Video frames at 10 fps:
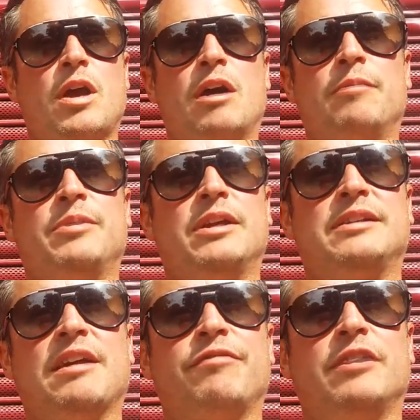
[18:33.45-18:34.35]
Oh,
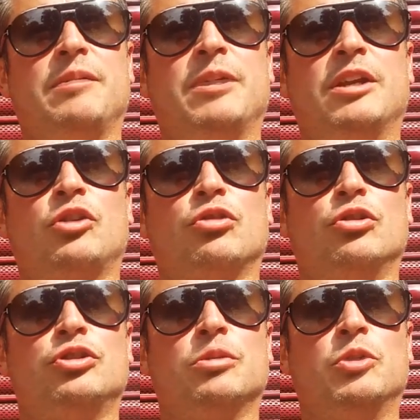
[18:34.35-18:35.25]
it'd definitely be the
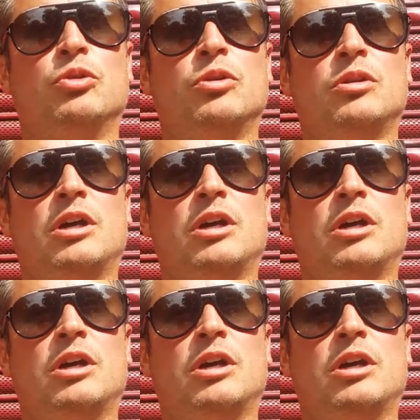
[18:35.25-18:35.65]
Crucible.